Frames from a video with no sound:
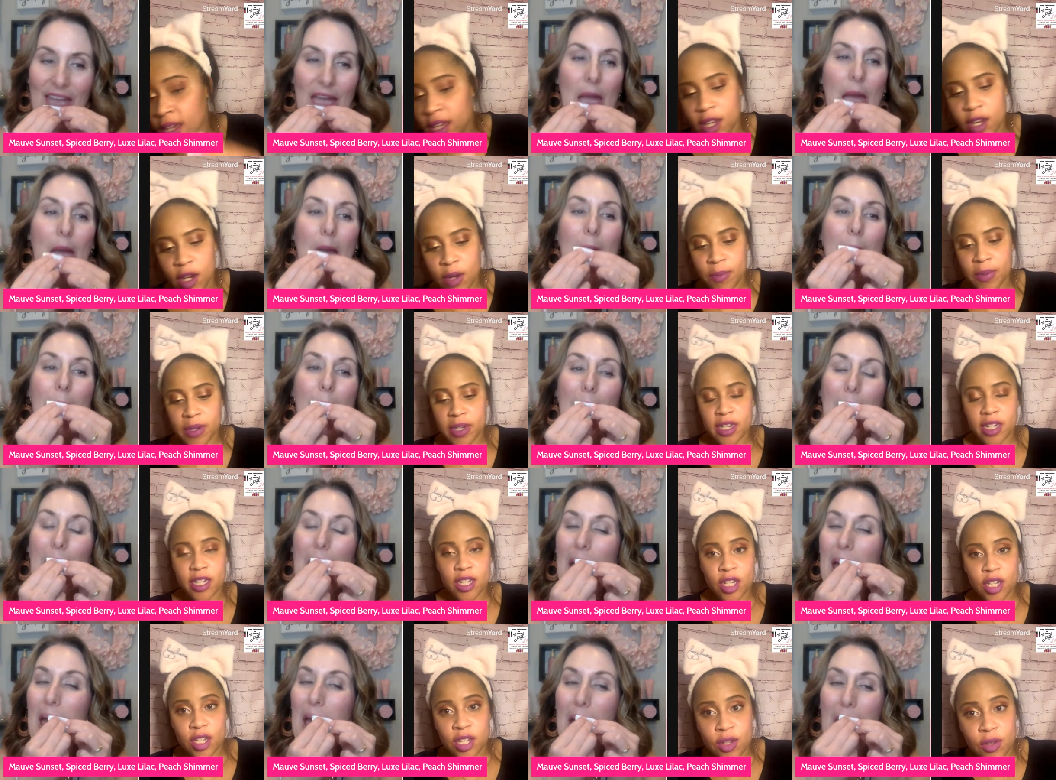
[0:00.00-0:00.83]
Speaker 1: You know, Bridget, it's
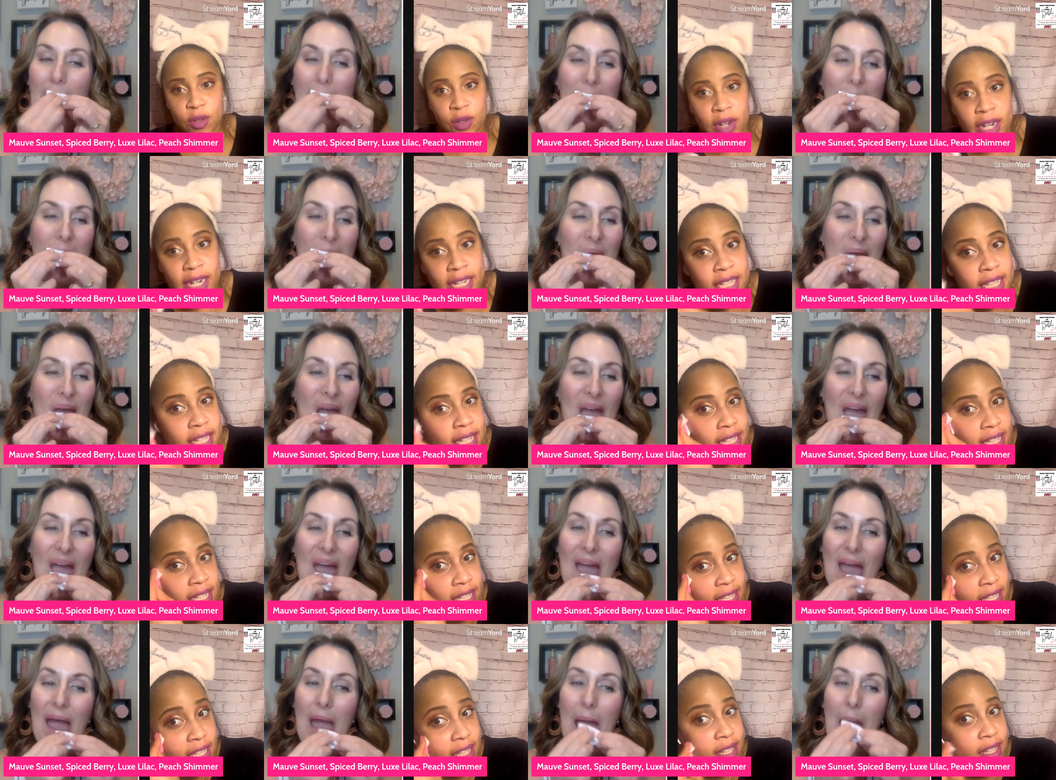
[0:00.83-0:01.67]
just so crazy. This
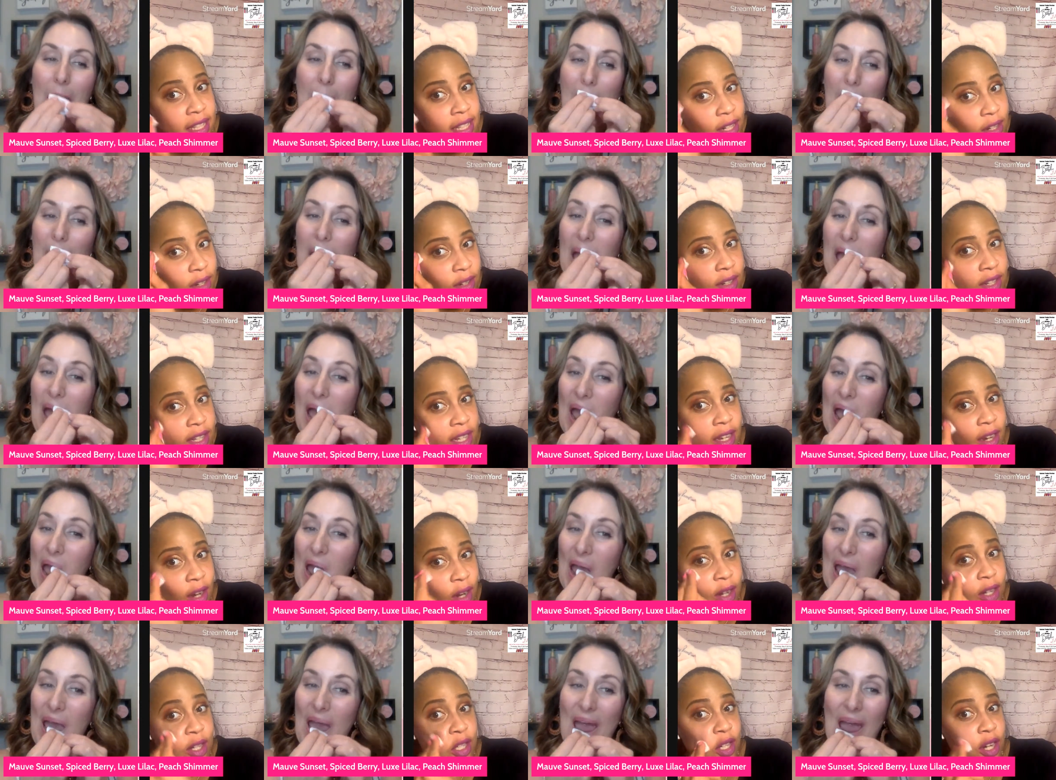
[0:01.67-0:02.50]
is literally
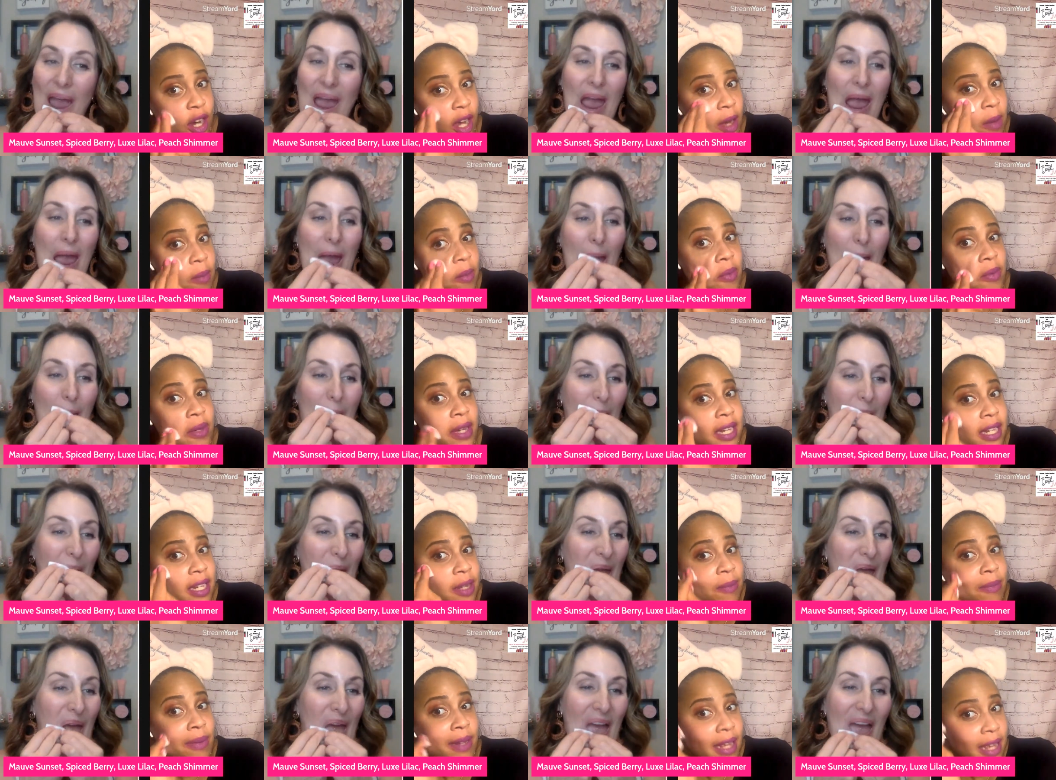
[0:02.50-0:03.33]
our job. We get
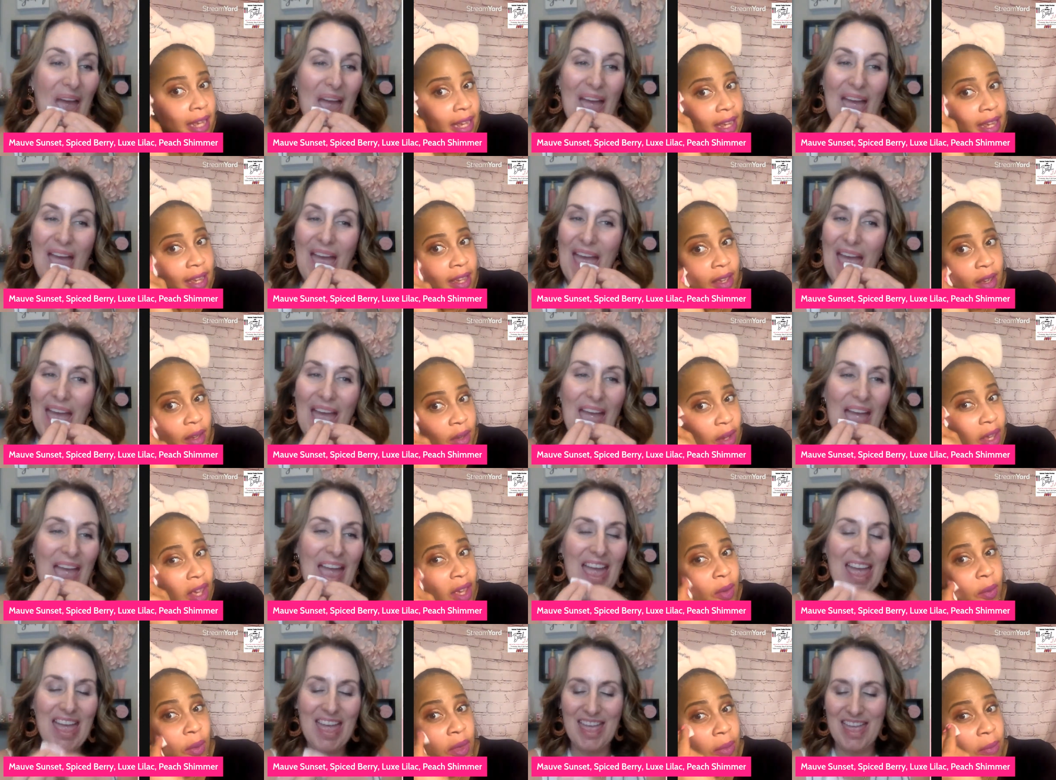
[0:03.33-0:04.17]
to play
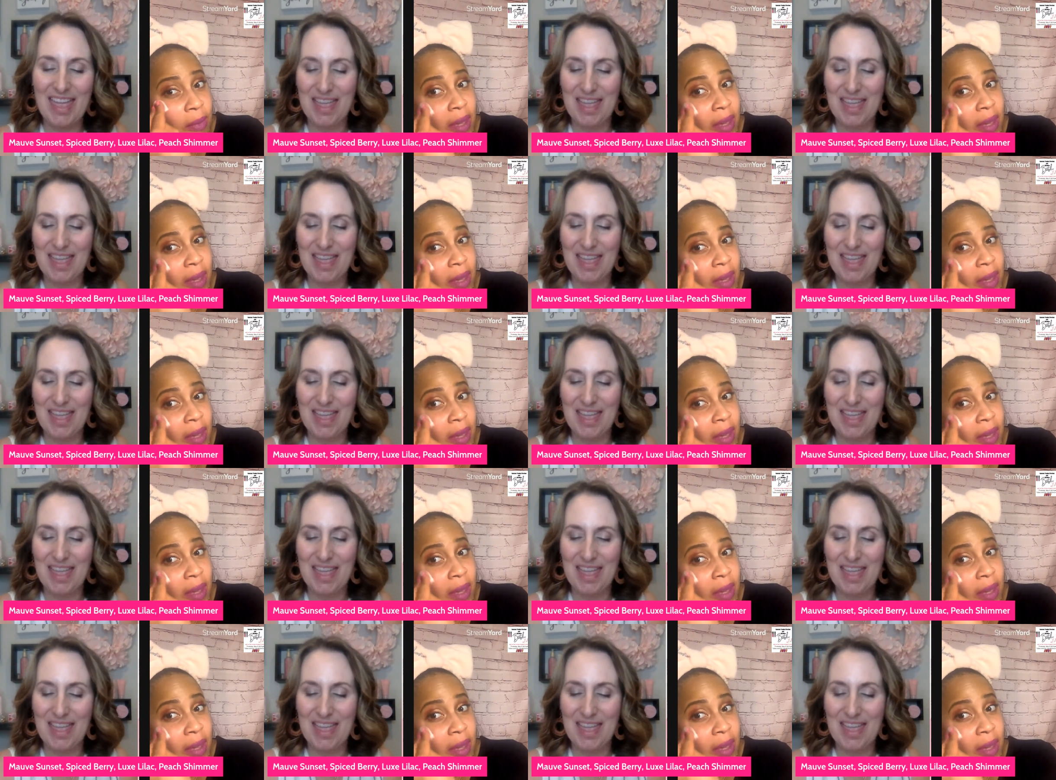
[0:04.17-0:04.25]
with